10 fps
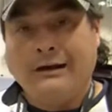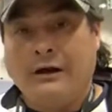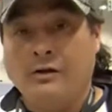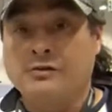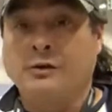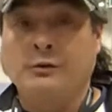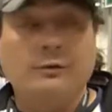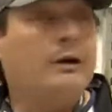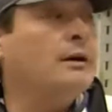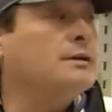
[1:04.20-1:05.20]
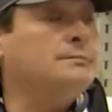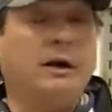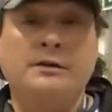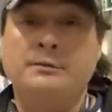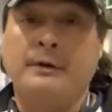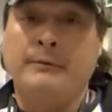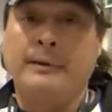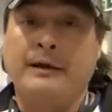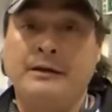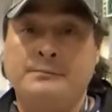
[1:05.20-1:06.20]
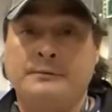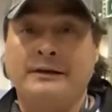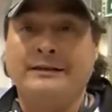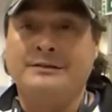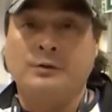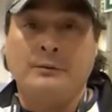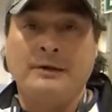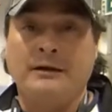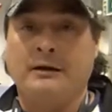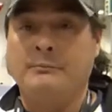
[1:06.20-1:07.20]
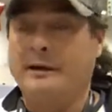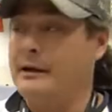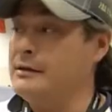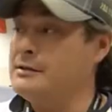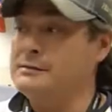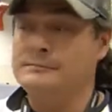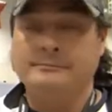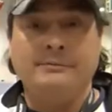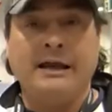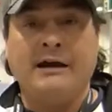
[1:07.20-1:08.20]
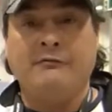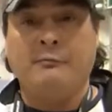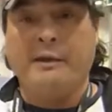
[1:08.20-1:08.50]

Also sponsored by Paris Marine, so I'm here on Paris, behalf of